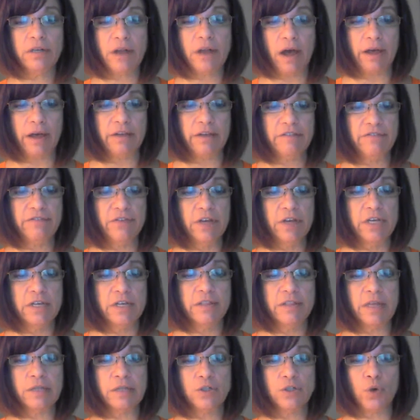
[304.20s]
knife
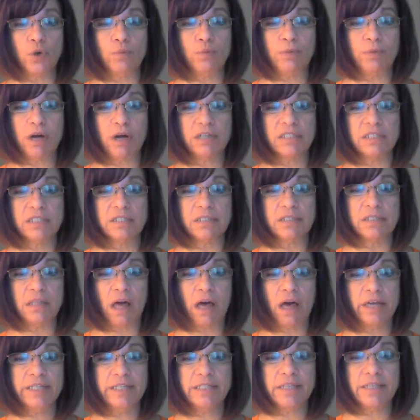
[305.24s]
that Tomas
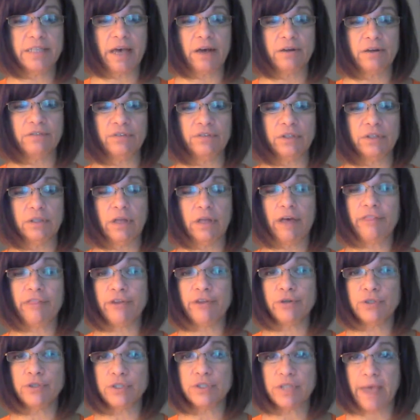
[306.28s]
slides out of a
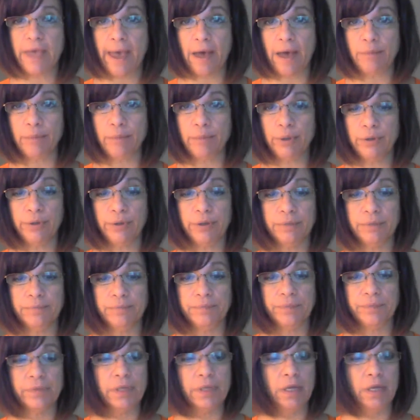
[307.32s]
leather scabbard.
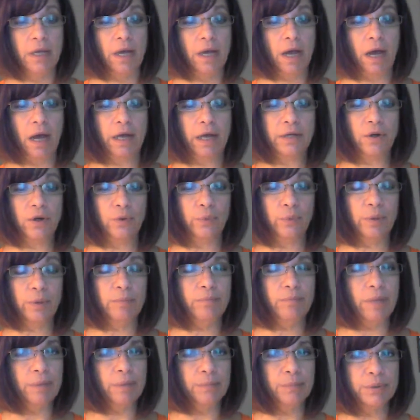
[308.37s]
I don't
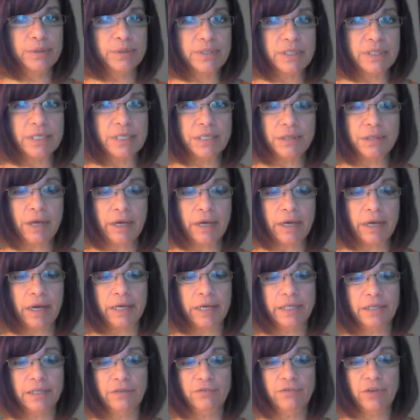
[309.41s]
remember seeing that
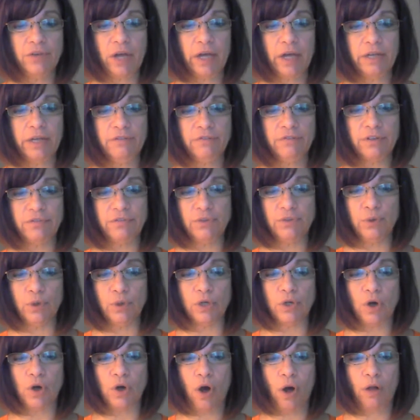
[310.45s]
kind of knife, if you
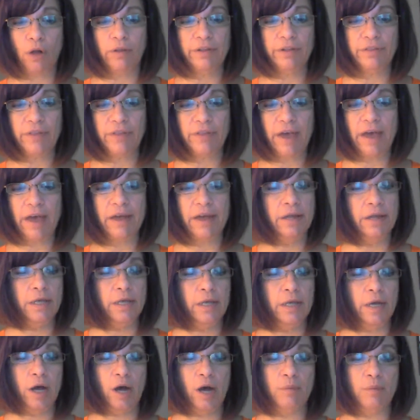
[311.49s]
can call it that,
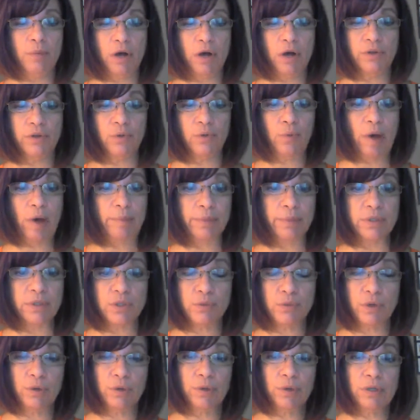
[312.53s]
among the weapons
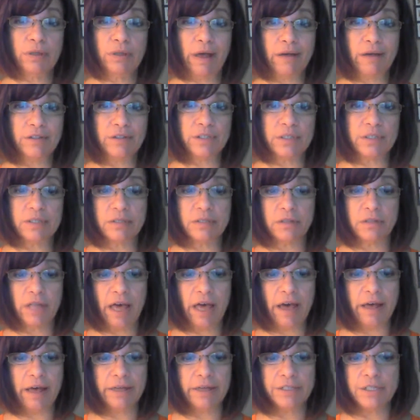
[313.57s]
we were allowed to
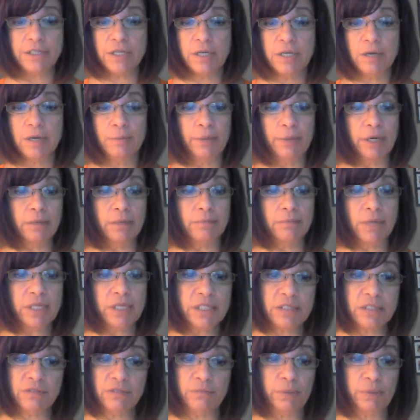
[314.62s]
select, but it
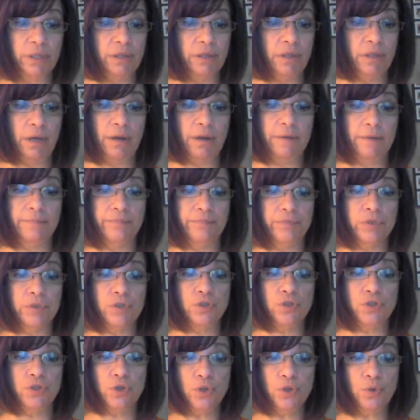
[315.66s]
must have been there.
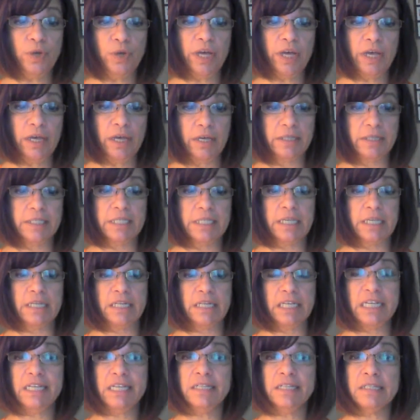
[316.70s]
Two hands can
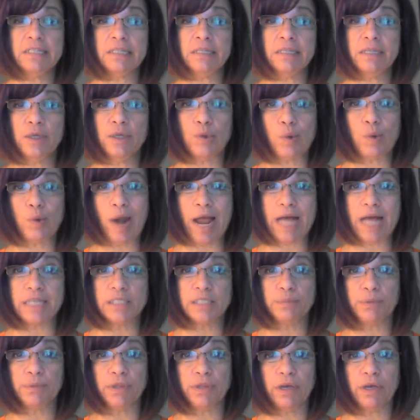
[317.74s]
easily
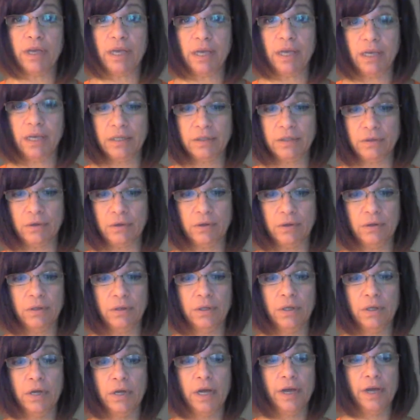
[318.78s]
grasp the handle.
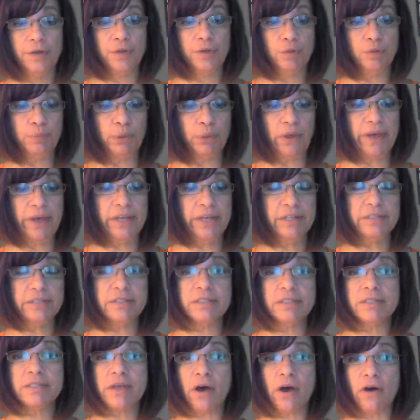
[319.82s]
The blade
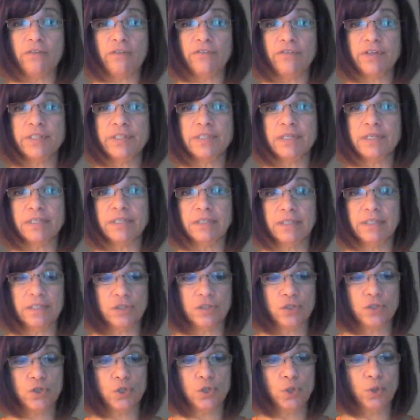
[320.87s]
itself is at
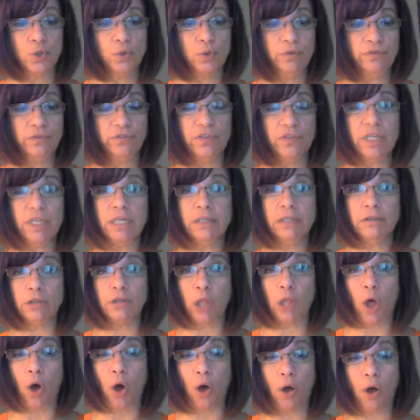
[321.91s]
least 2 feet
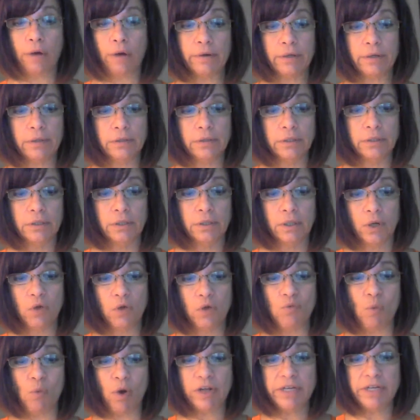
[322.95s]
long.
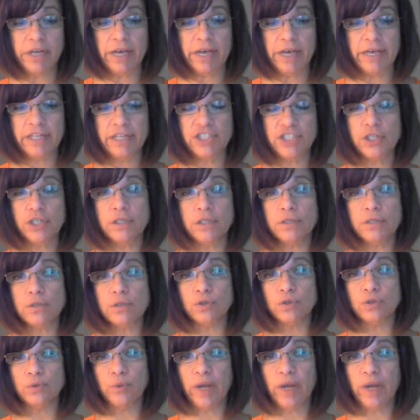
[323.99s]
One edge is
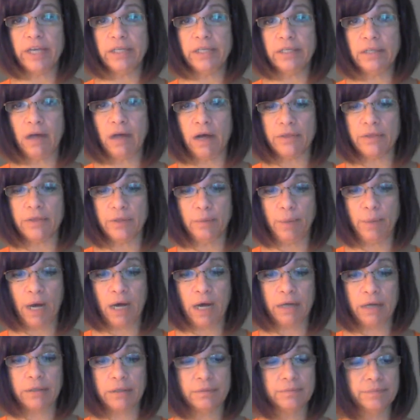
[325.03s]
serrated on the
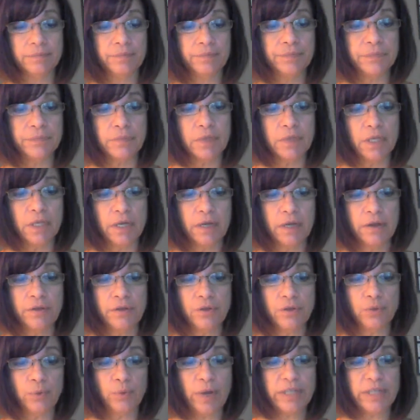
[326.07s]
bottom.
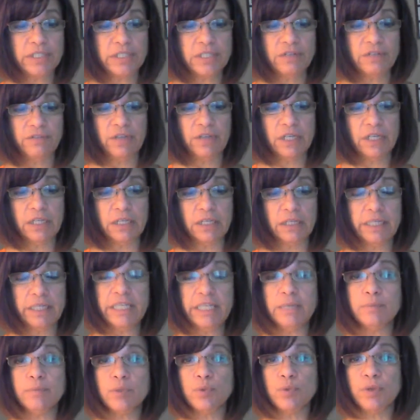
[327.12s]
The rest of it
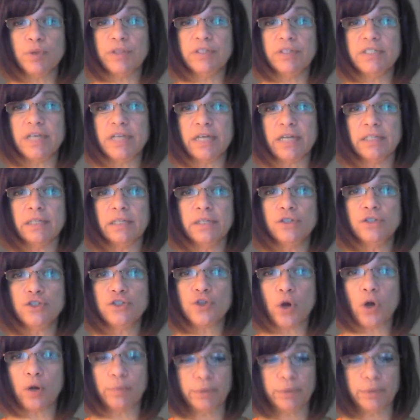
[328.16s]
gleams with deadly
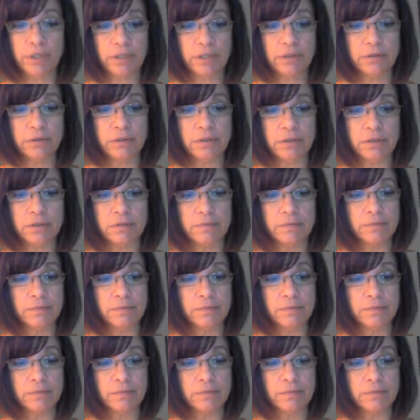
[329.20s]
sharpness.